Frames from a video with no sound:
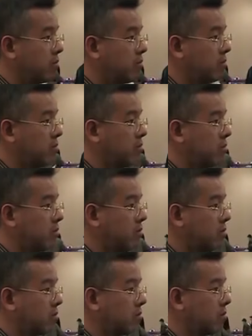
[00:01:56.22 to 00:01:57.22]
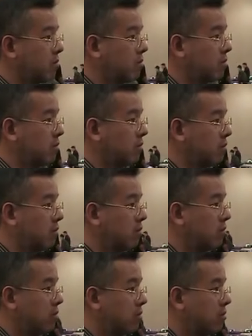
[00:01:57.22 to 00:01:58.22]

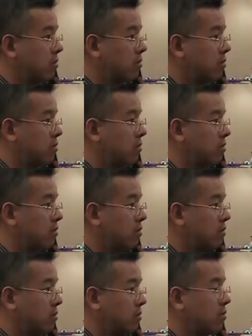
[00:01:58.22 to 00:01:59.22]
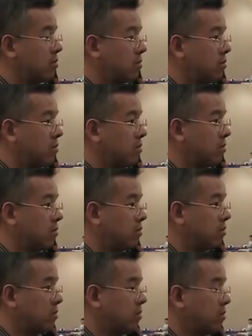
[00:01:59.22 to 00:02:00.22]

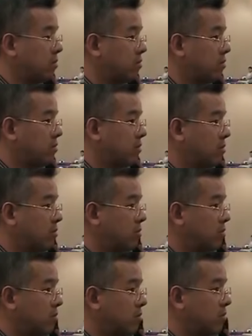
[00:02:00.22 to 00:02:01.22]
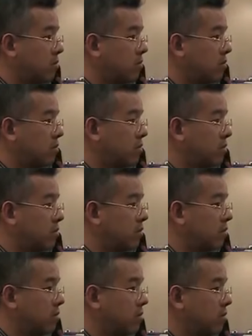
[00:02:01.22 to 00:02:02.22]

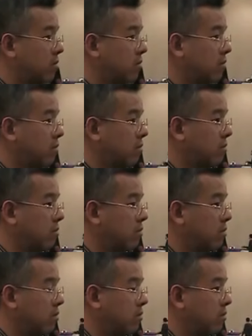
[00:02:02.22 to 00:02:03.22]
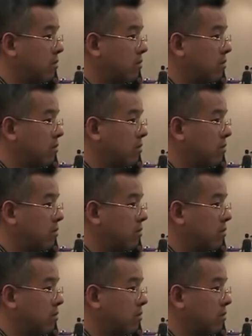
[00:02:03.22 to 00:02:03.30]
[no speech]